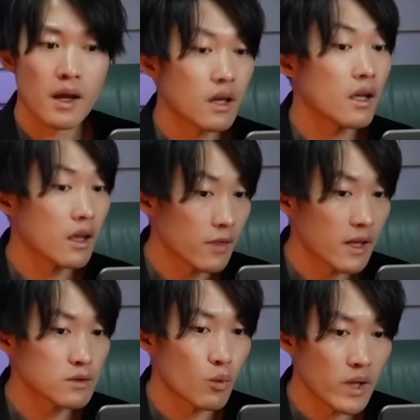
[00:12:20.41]
It has
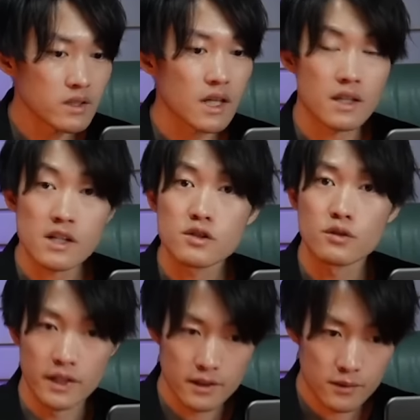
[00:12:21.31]
wings attached to
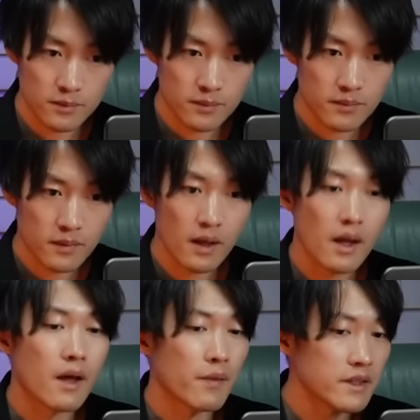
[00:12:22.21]
it.
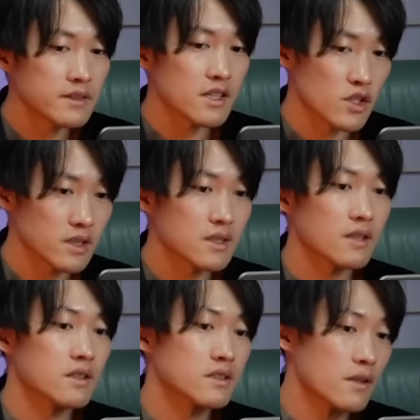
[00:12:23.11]
This suggests that the
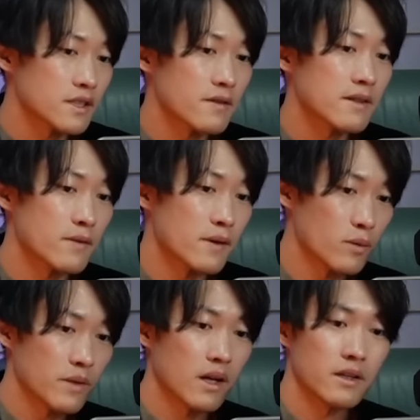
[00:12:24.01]
Celestial Dragon
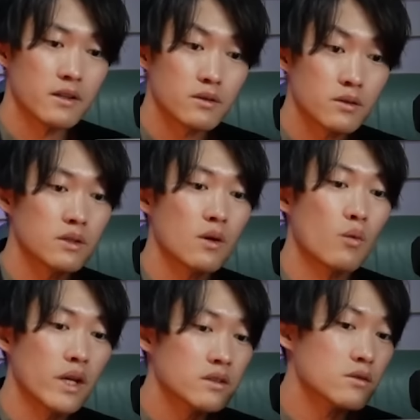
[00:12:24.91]
are linked to the
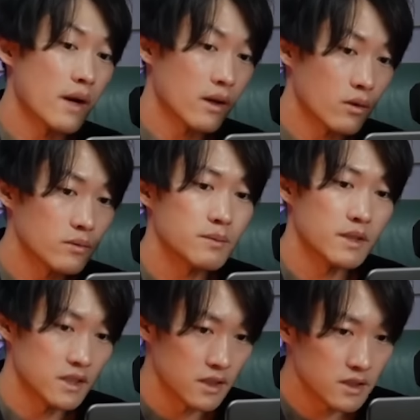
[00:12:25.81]
winged dragon
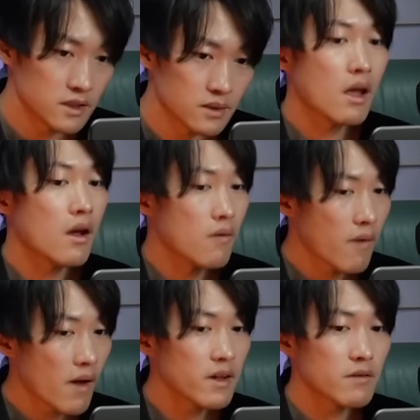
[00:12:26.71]
species,
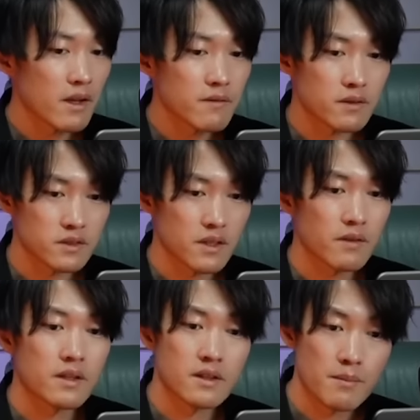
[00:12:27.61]
further reinforcing the
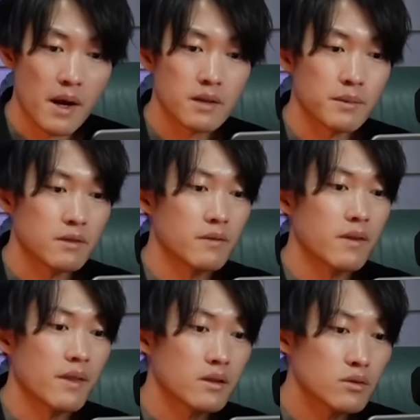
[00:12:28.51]
divide between the
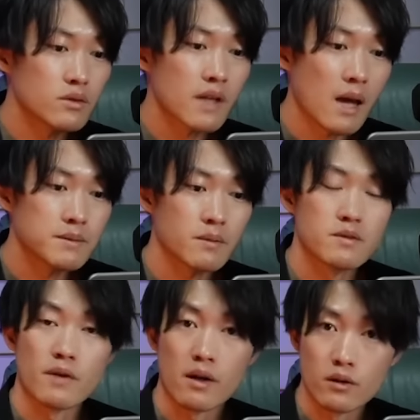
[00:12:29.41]
two types of
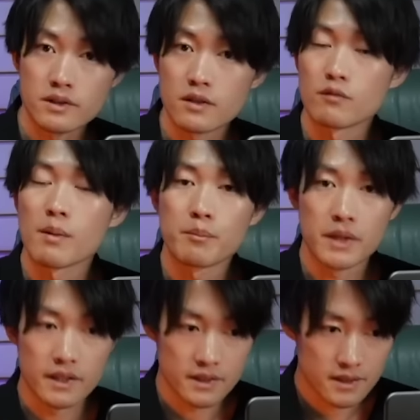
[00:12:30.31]
dragons in One
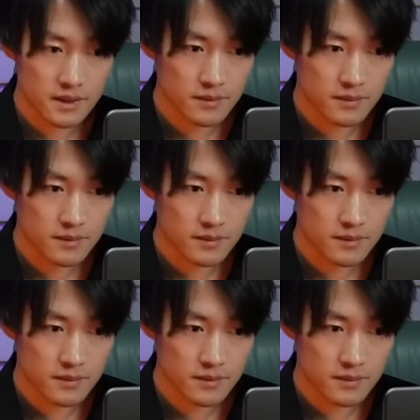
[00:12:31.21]
Piece.